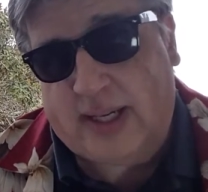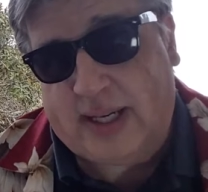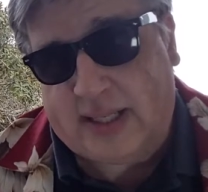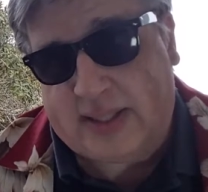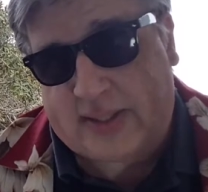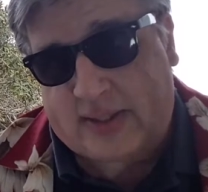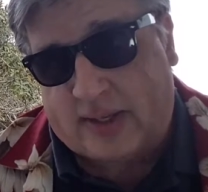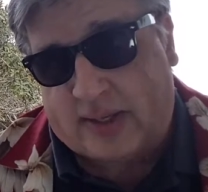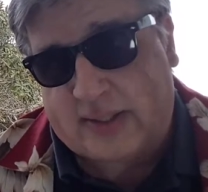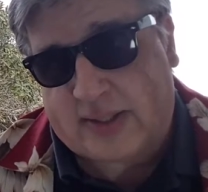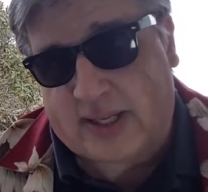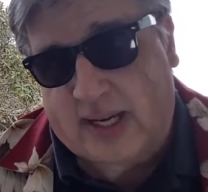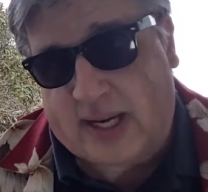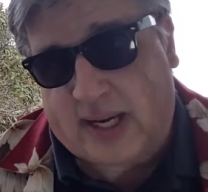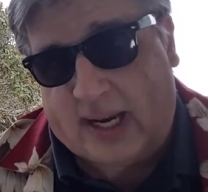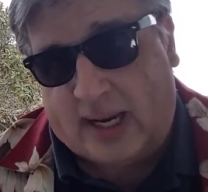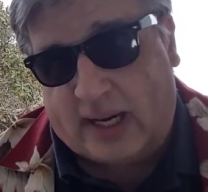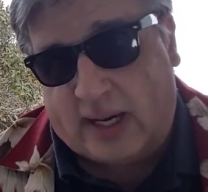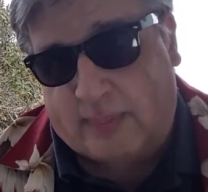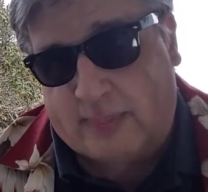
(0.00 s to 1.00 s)
it starts
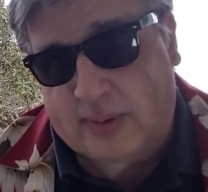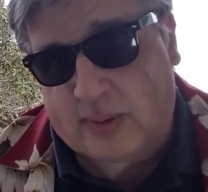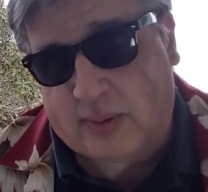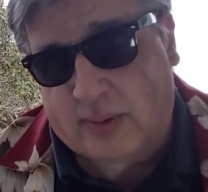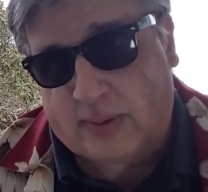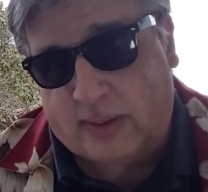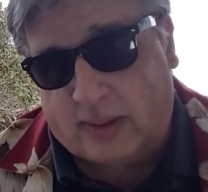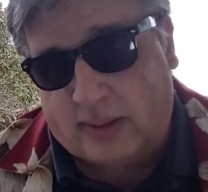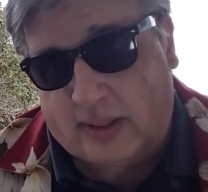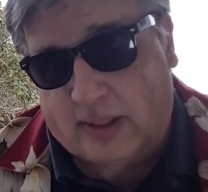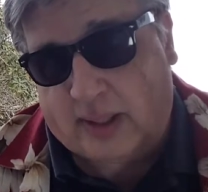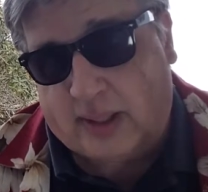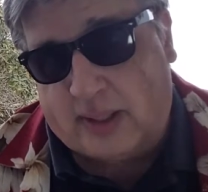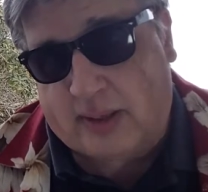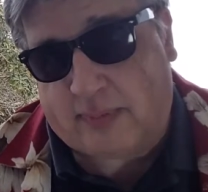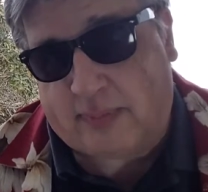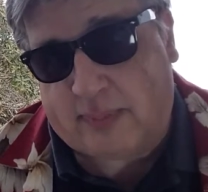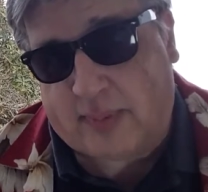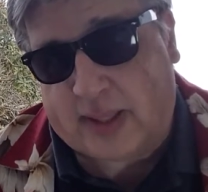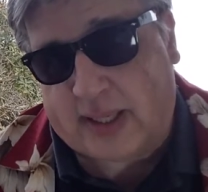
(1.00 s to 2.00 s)
to add up to
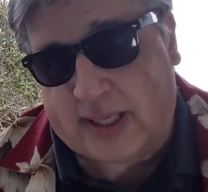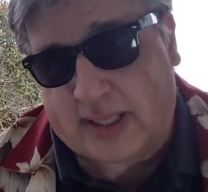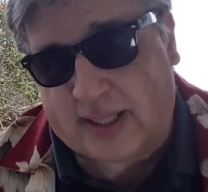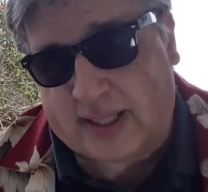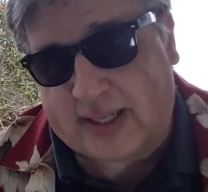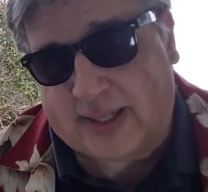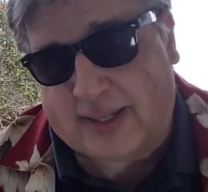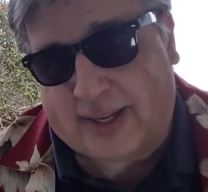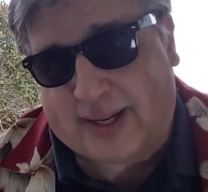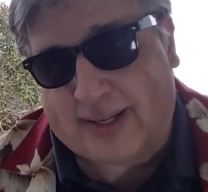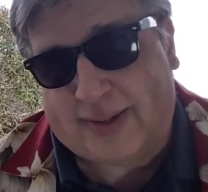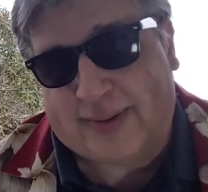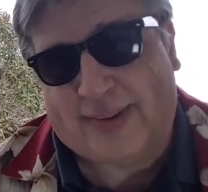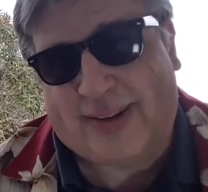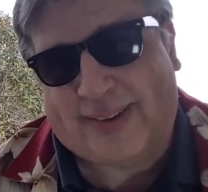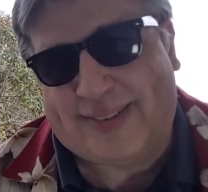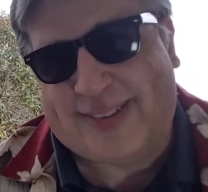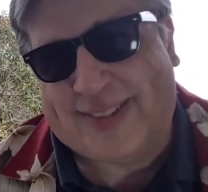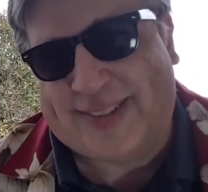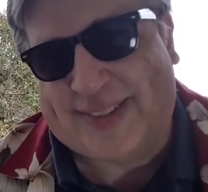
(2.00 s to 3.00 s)
enough money that I don't
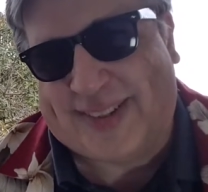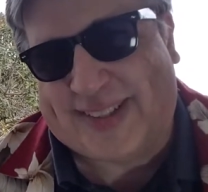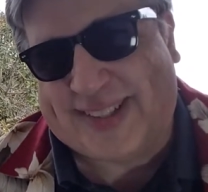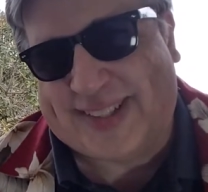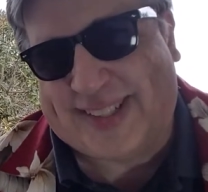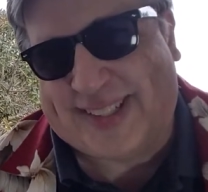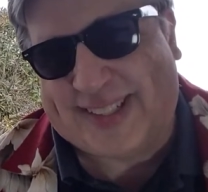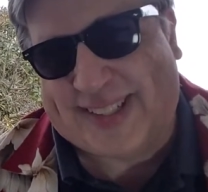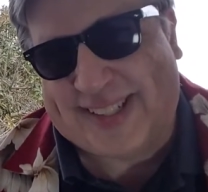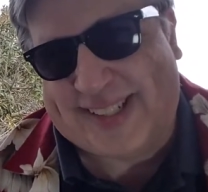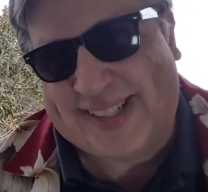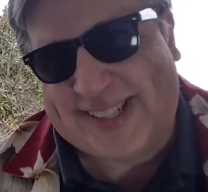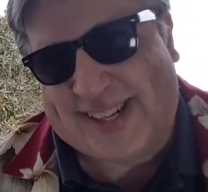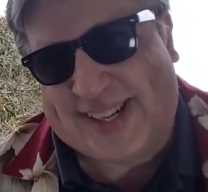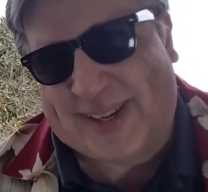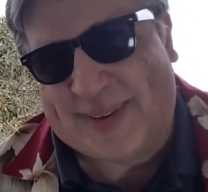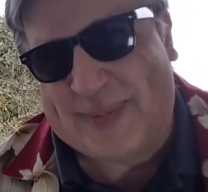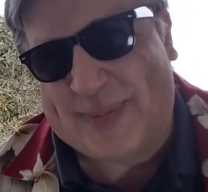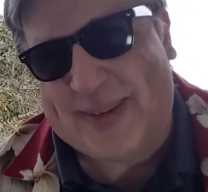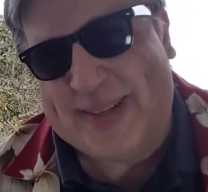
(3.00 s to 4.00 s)
have to go out and get a
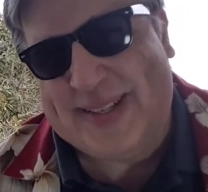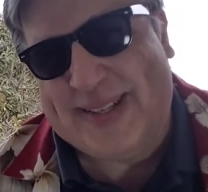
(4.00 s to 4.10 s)
job.